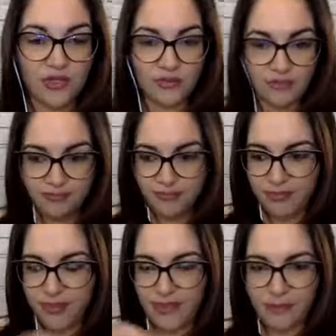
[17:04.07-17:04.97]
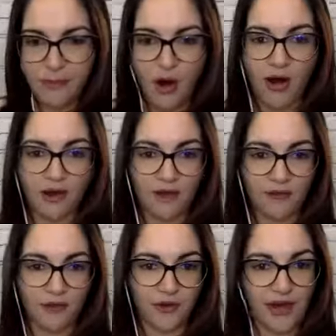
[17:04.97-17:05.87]
to be part
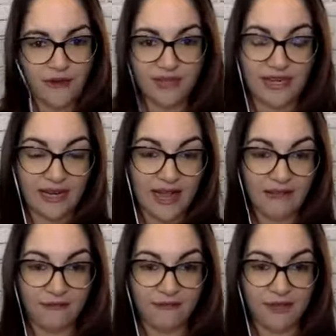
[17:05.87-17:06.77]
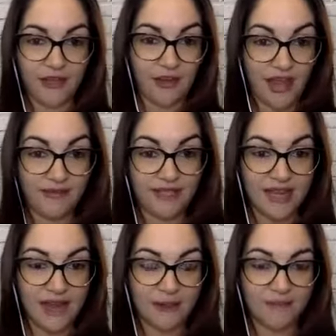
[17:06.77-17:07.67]
of your everyday life and your
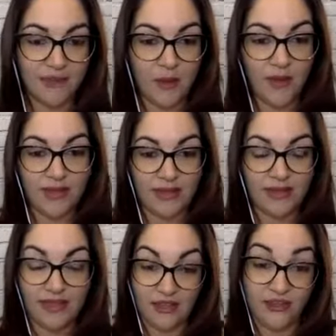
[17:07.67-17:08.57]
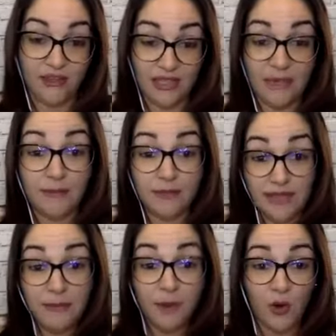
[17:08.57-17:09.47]
lifestyle. That way that you keep
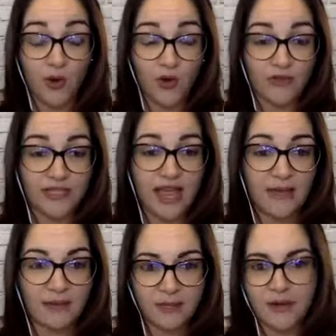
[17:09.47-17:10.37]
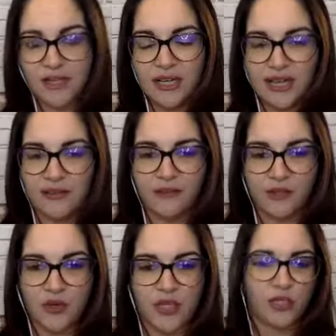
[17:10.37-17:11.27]
it going over time, especially like if
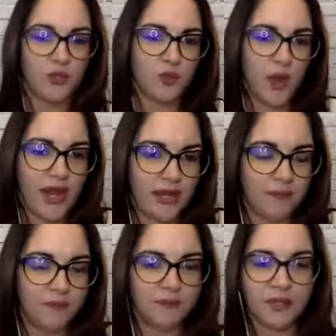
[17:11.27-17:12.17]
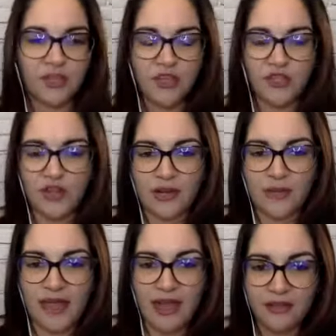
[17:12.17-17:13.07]
you're trying to lose weight, you're trying to
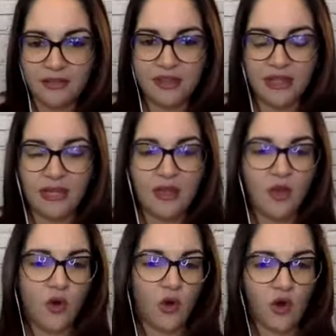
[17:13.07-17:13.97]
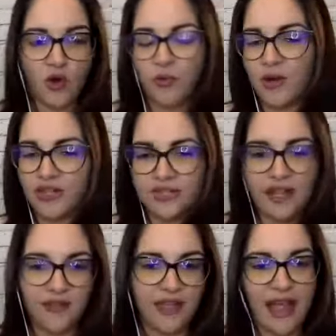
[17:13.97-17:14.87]
be healthy, or incorporate just
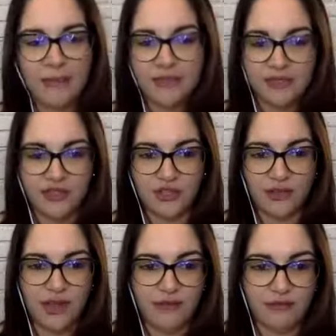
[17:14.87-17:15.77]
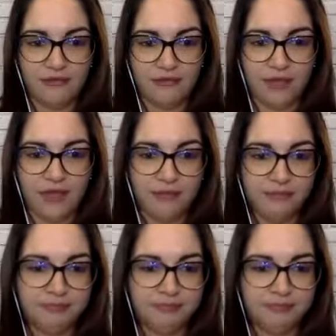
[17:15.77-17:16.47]
healthy habits into your life. Yeah.